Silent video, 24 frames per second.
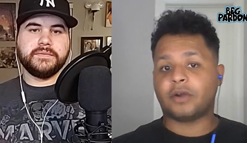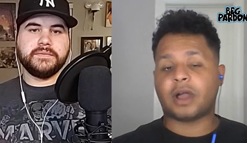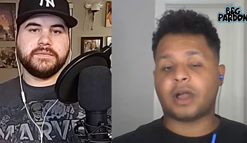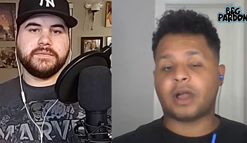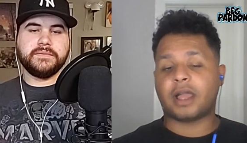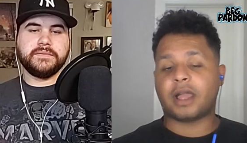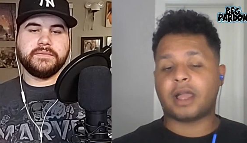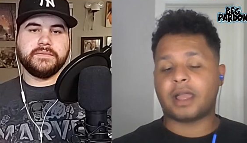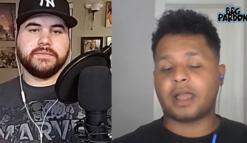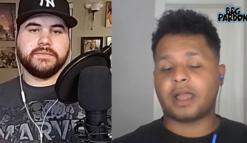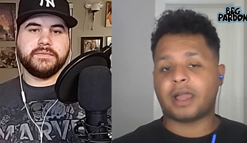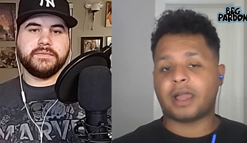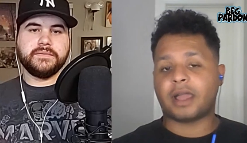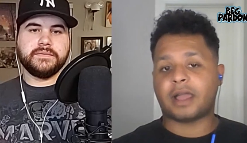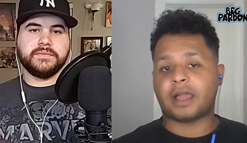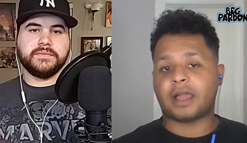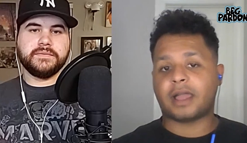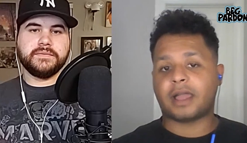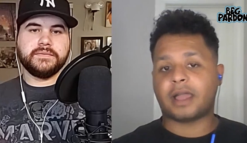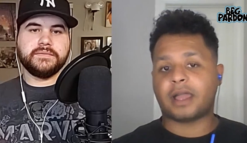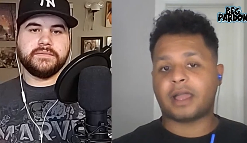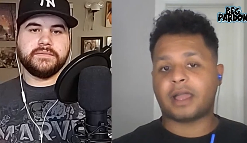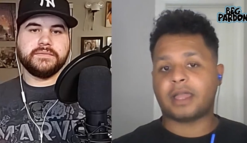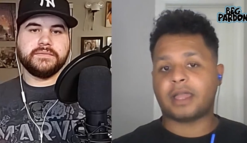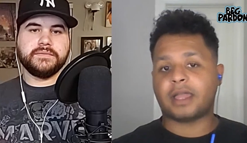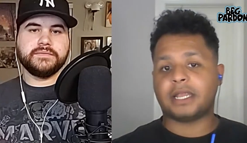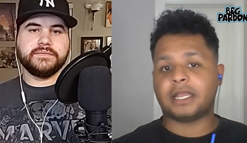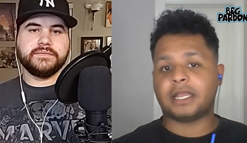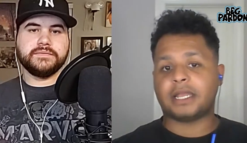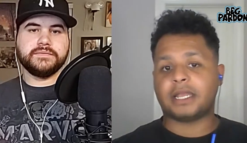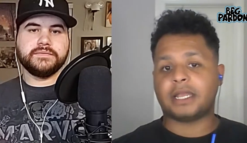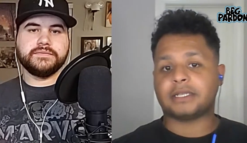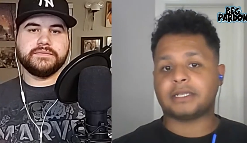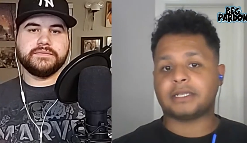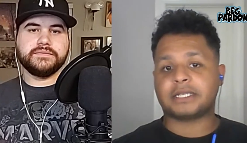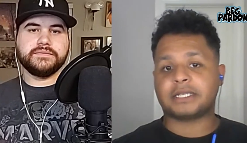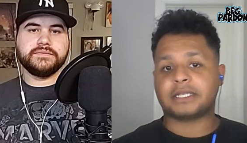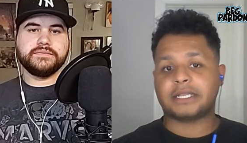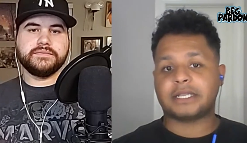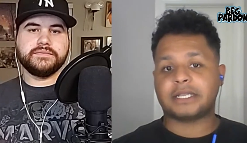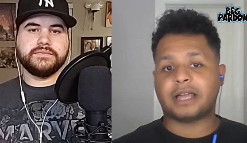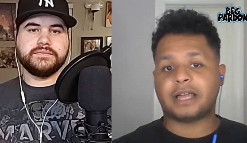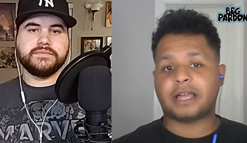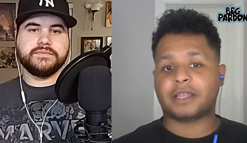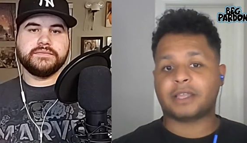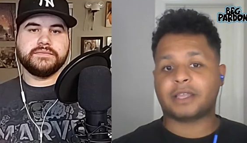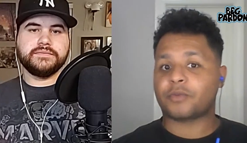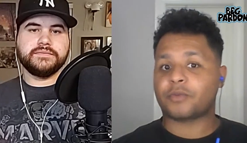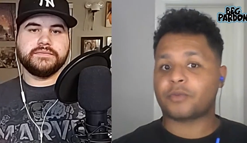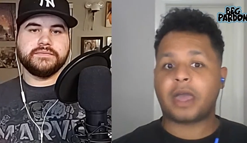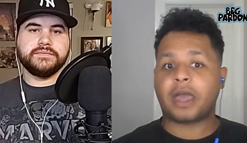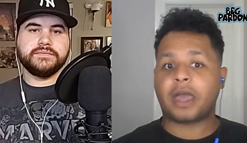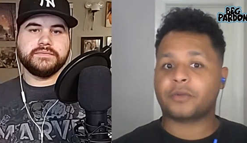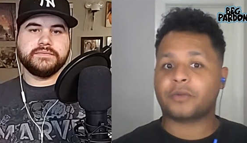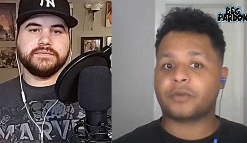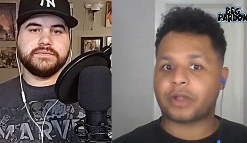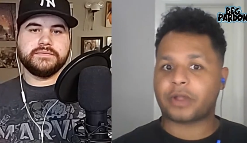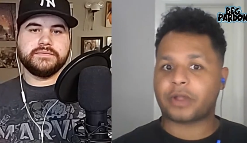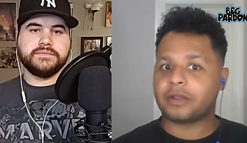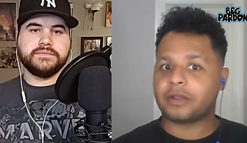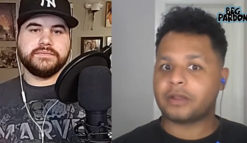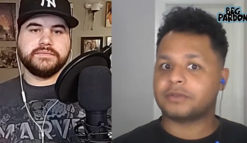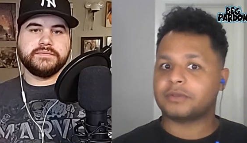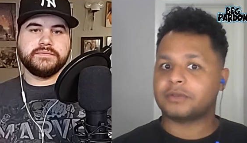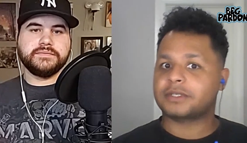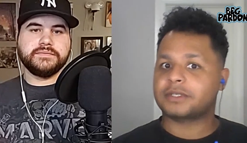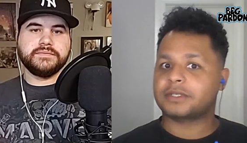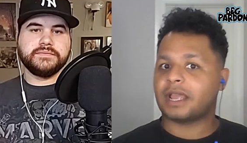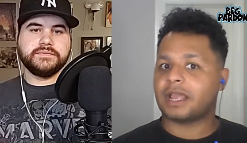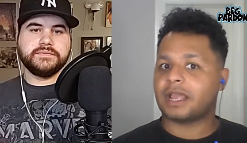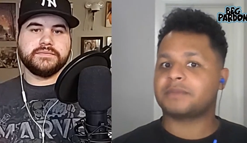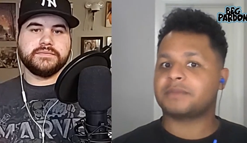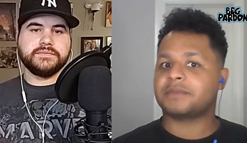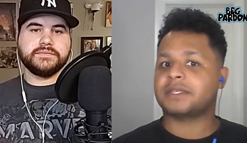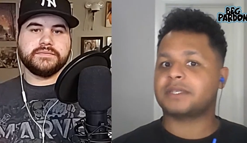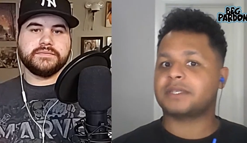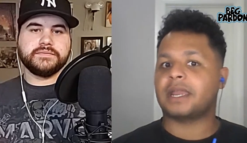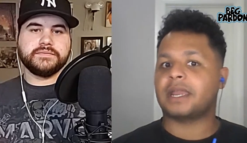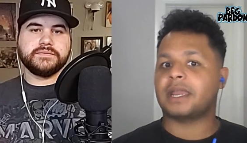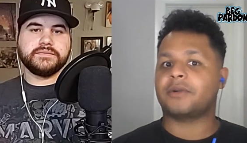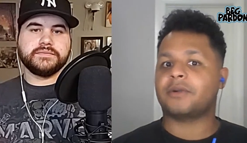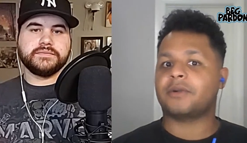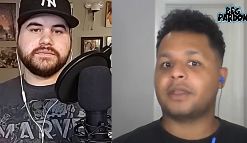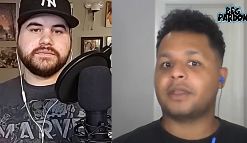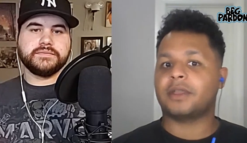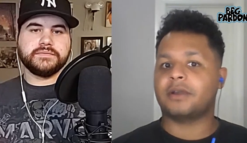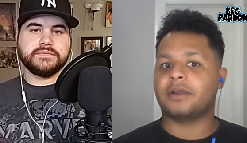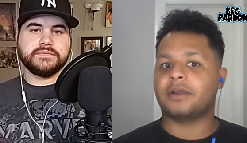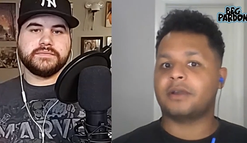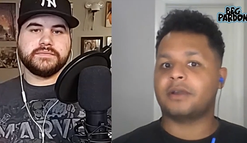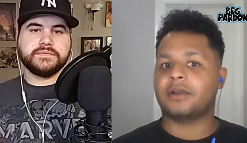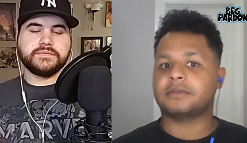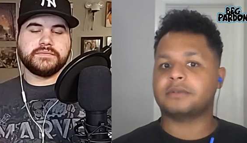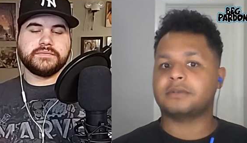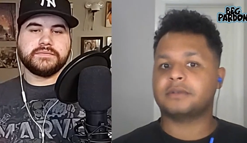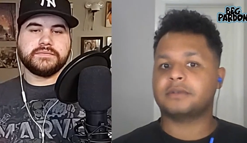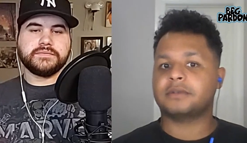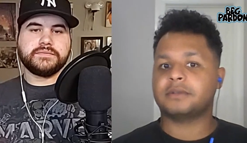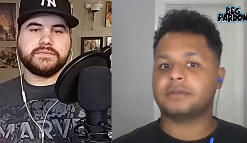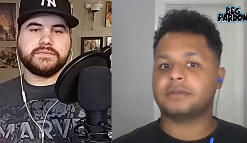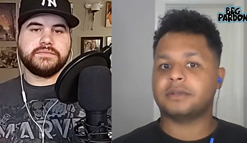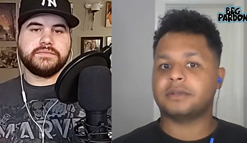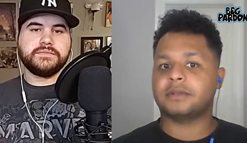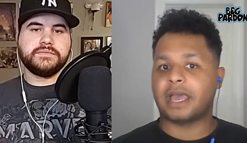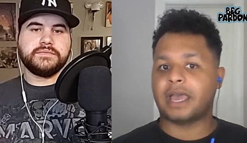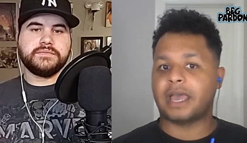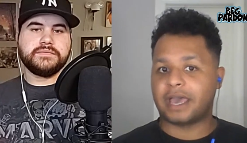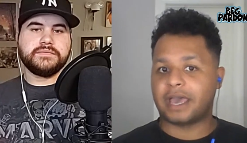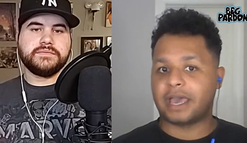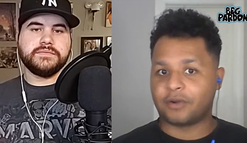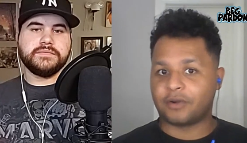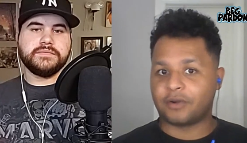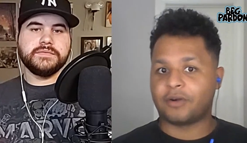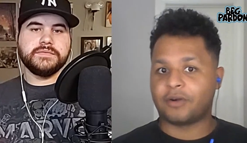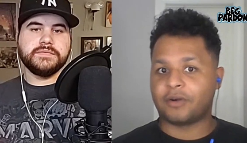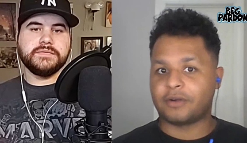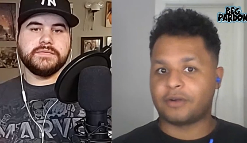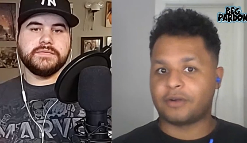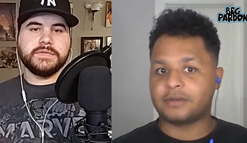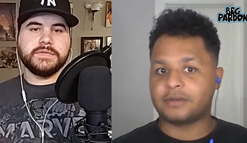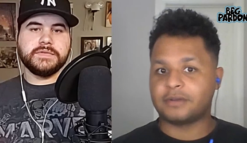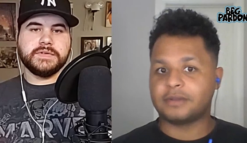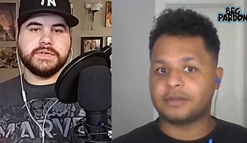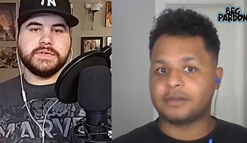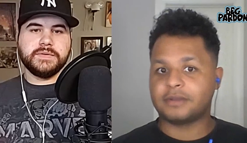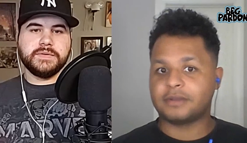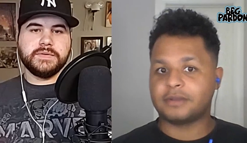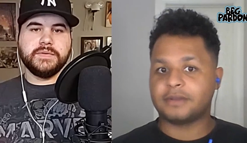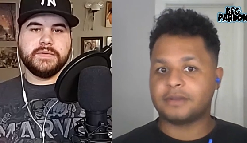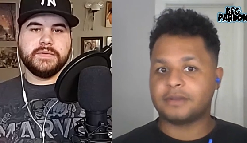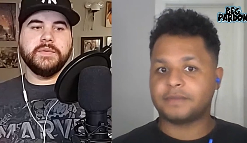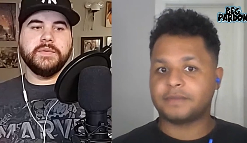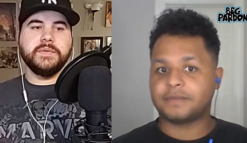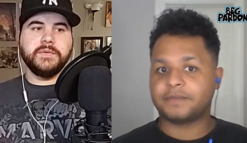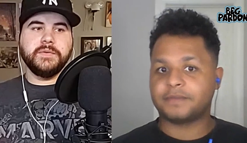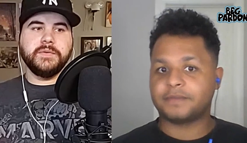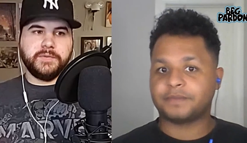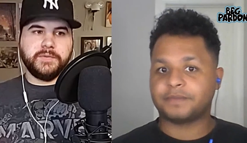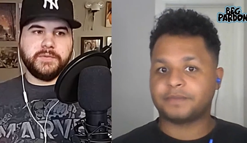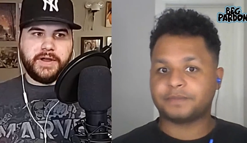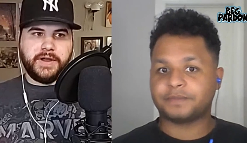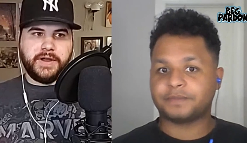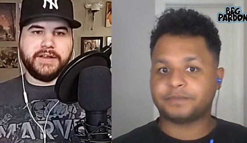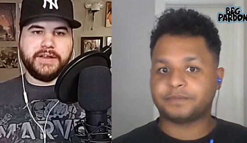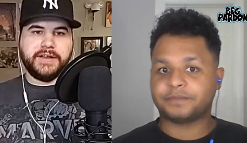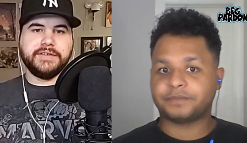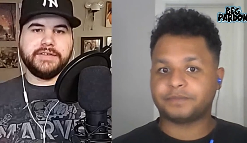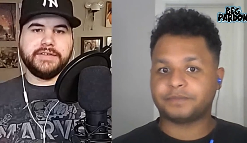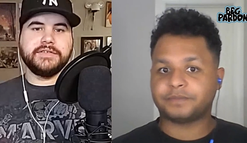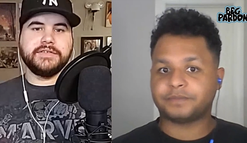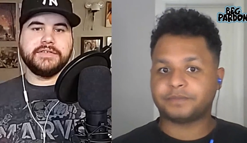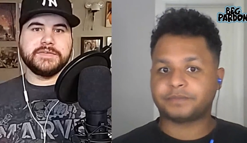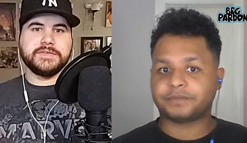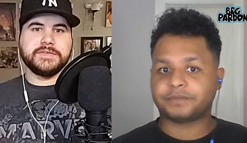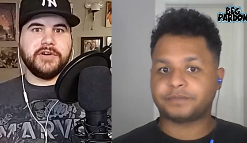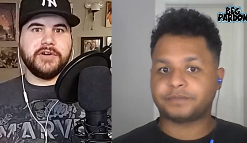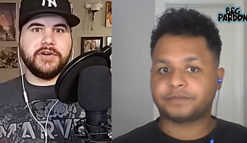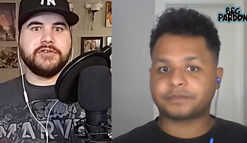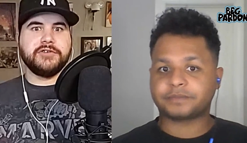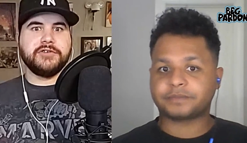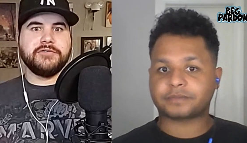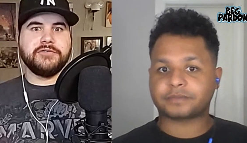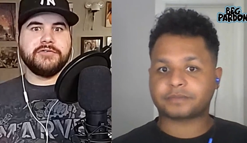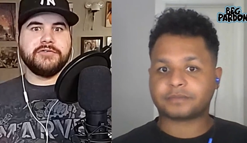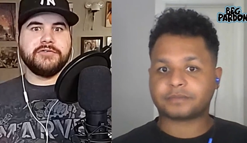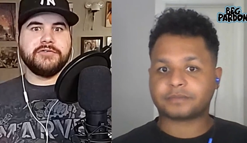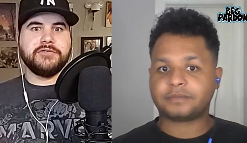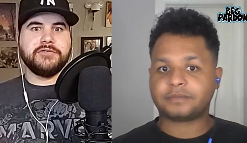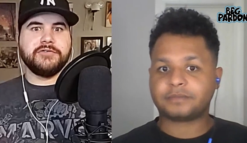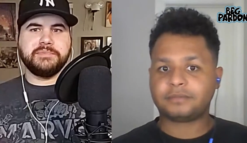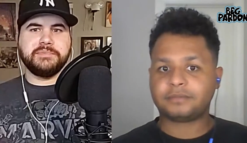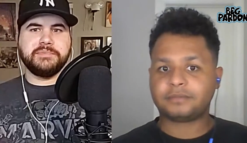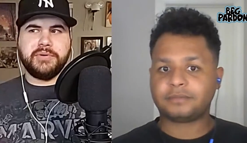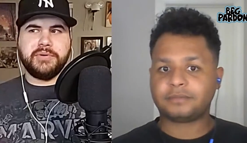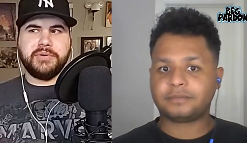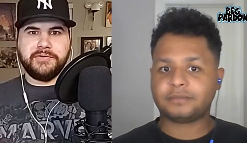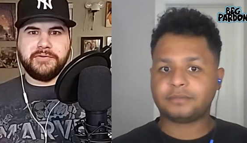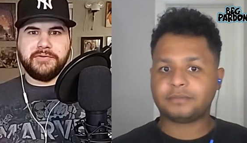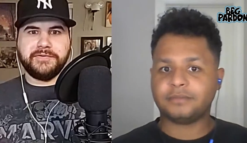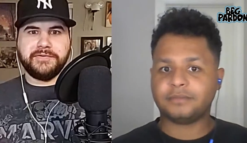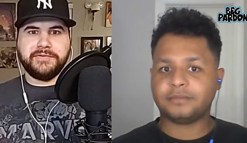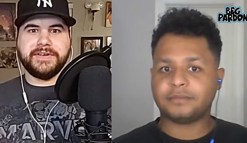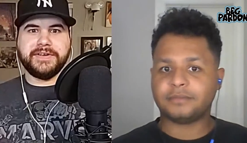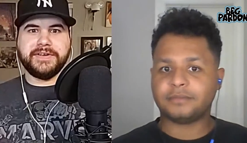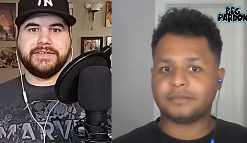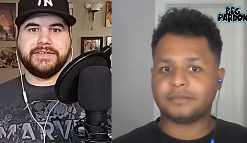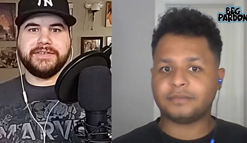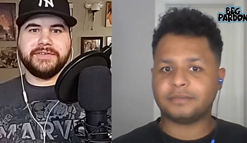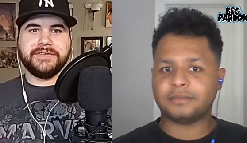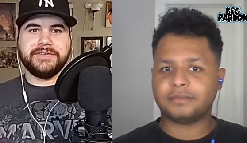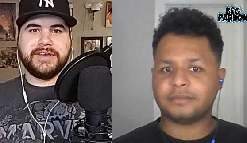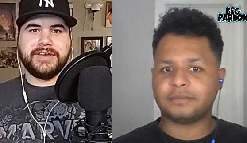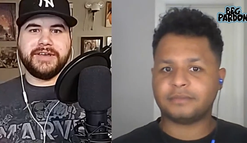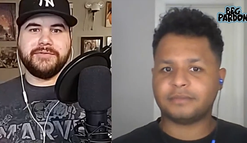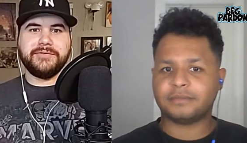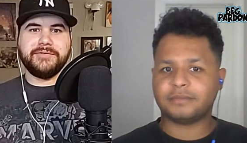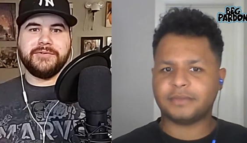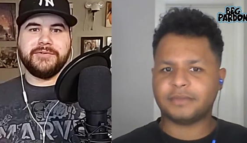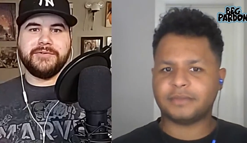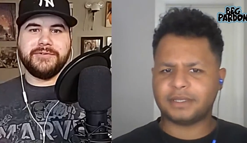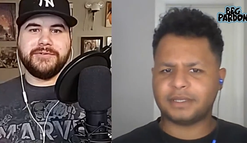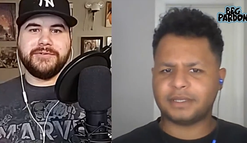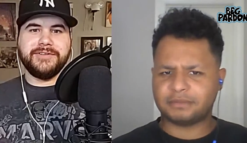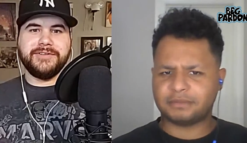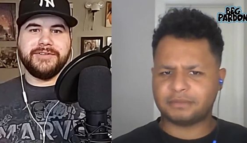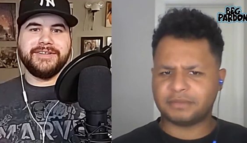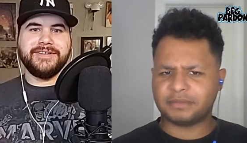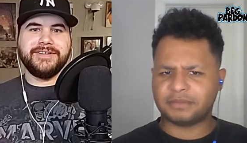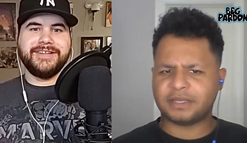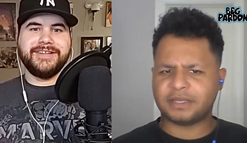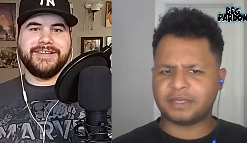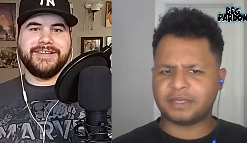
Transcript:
Speaker 1: don't I, it, it's not like a Ryan Reynolds type scenario at all.
Speaker 2: Right, because Margot Robbie's perfect for that role.